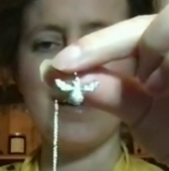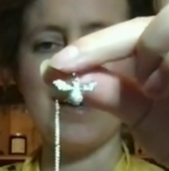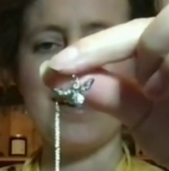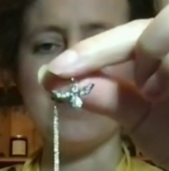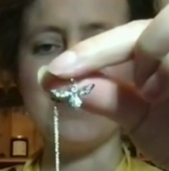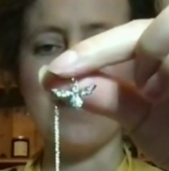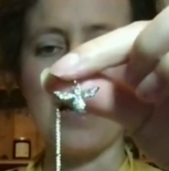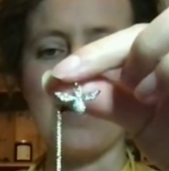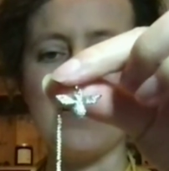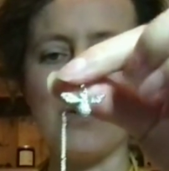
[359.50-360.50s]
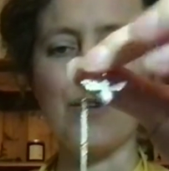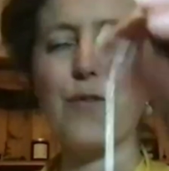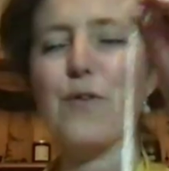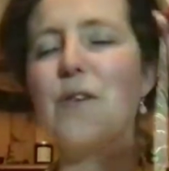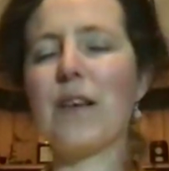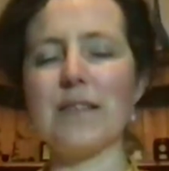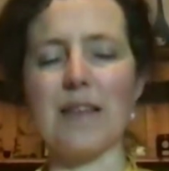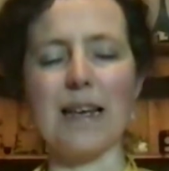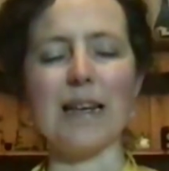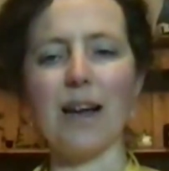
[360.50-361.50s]
He's discovering things
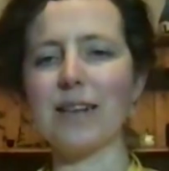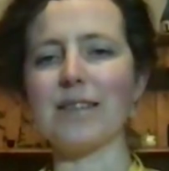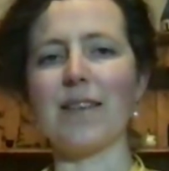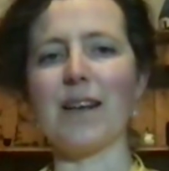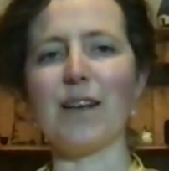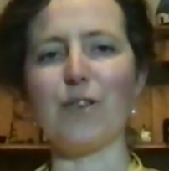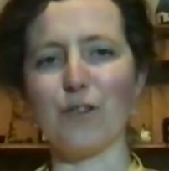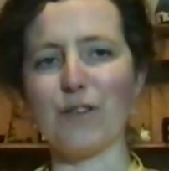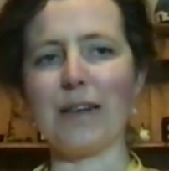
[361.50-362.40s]
that he likes and that he doesn't